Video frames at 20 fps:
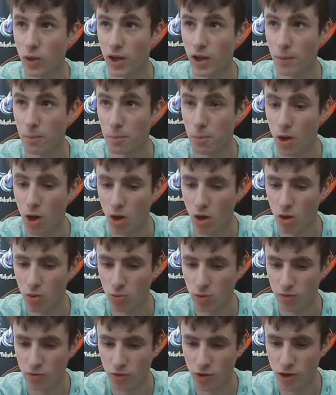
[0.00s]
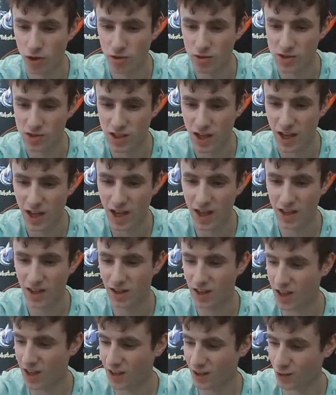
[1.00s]
Quick Ball, Reverse,
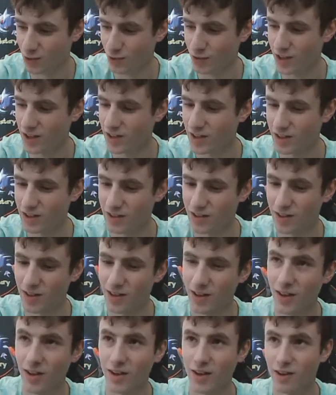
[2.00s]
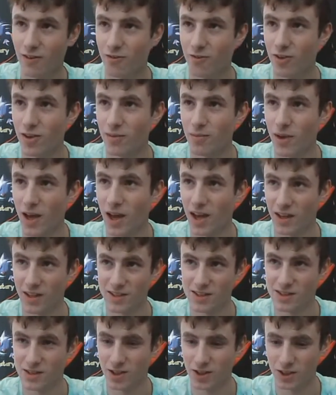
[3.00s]
and a Greedent
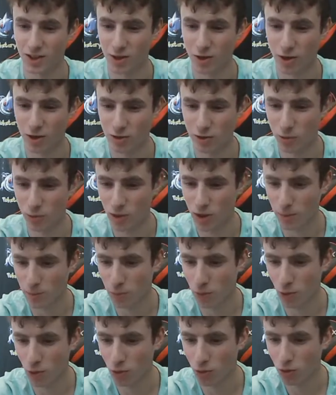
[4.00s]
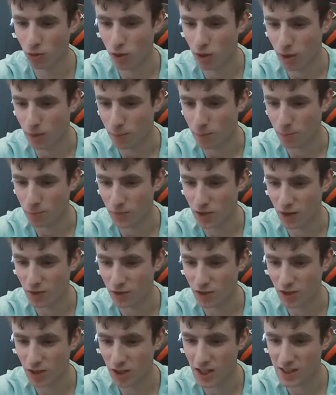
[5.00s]
VMAX. Not the card you want to pull,
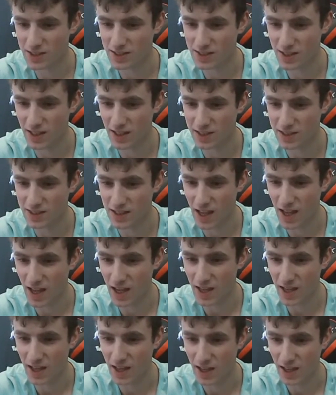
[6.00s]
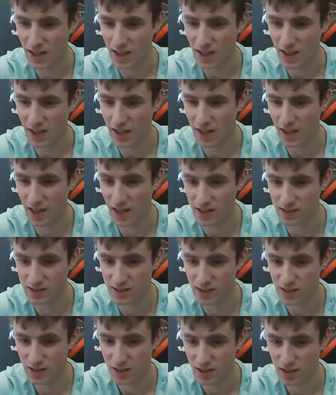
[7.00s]
nevertheless, it's a hit.
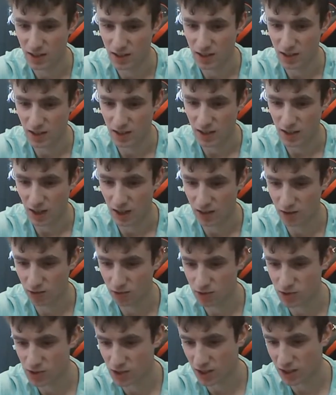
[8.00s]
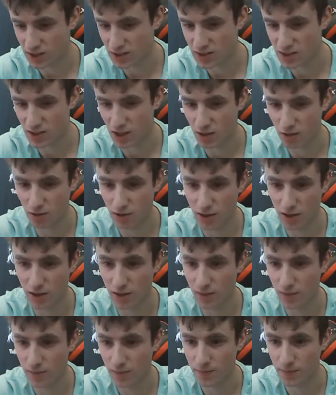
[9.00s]
And it looks like it's centering...
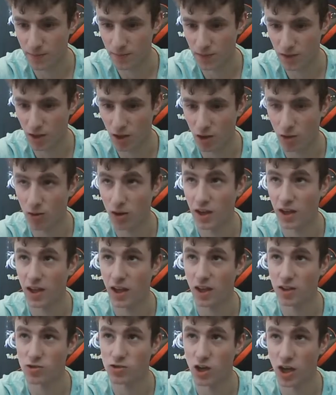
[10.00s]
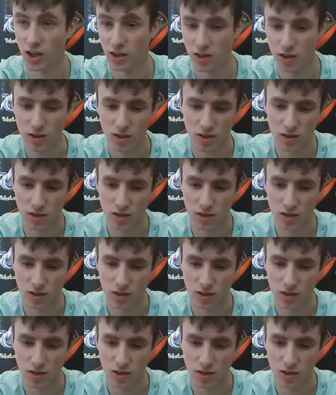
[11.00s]
Oh, I can't check.